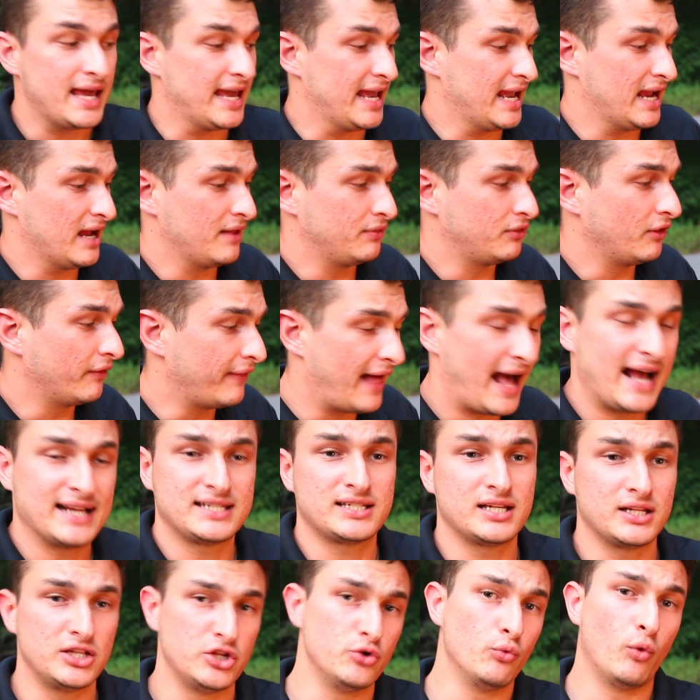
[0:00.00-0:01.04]
And the
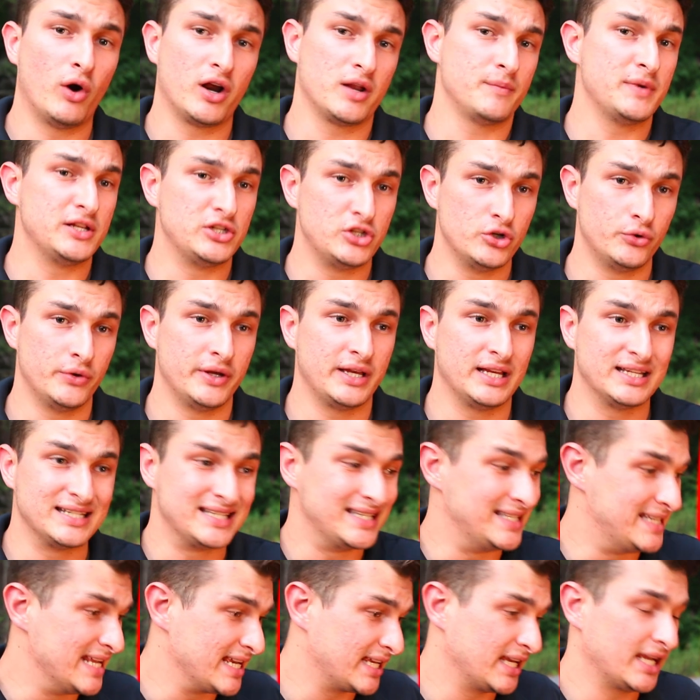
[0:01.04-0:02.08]
last thing you want to be doing
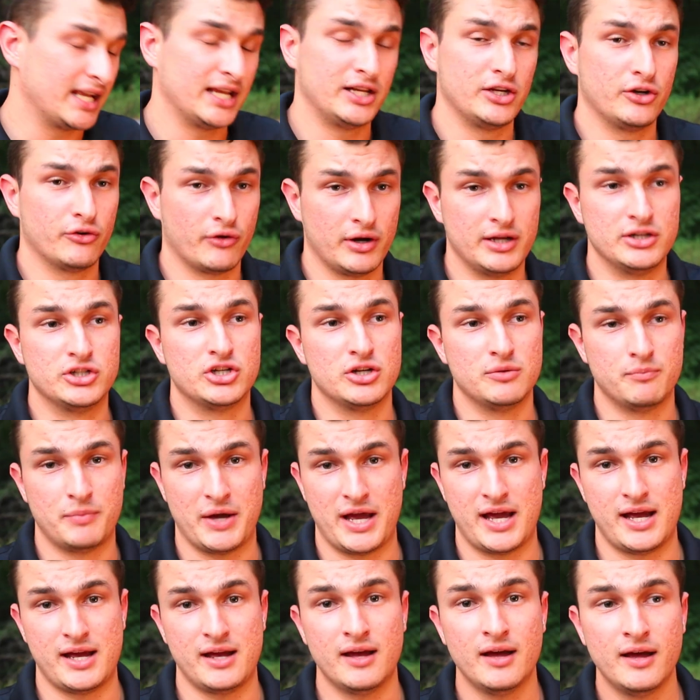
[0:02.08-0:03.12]
is digging in your engine
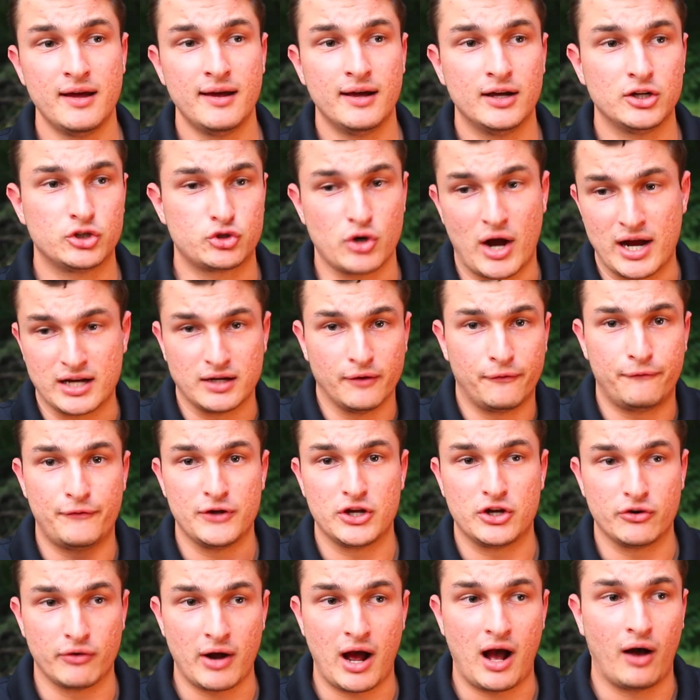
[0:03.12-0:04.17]
bay, trying to
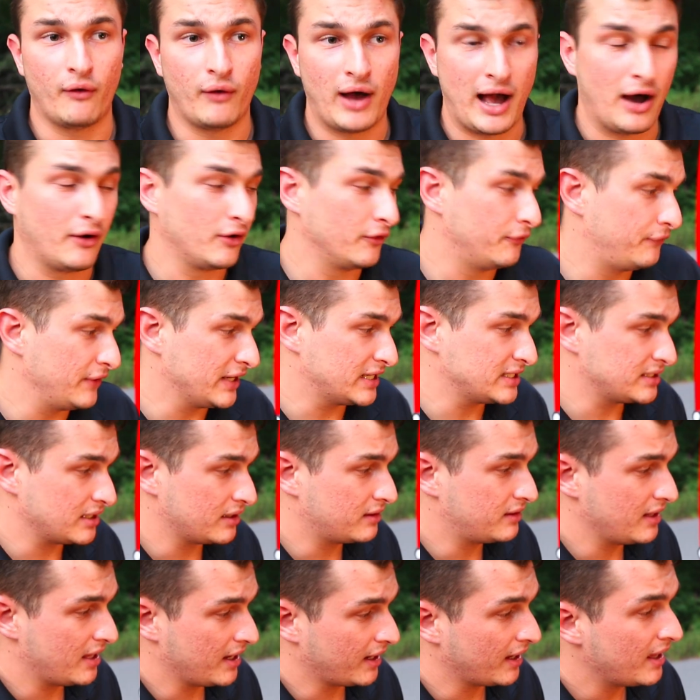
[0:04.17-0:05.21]
figure out how to fix the
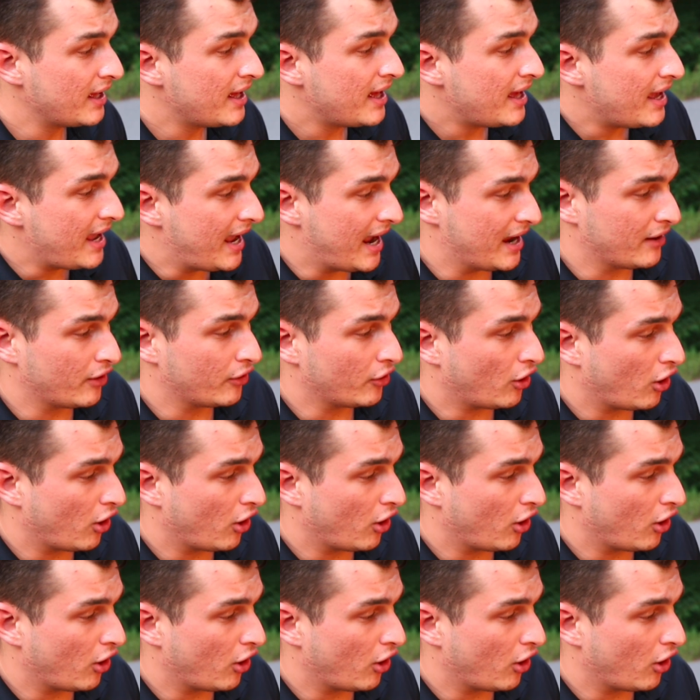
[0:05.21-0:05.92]
thing. And on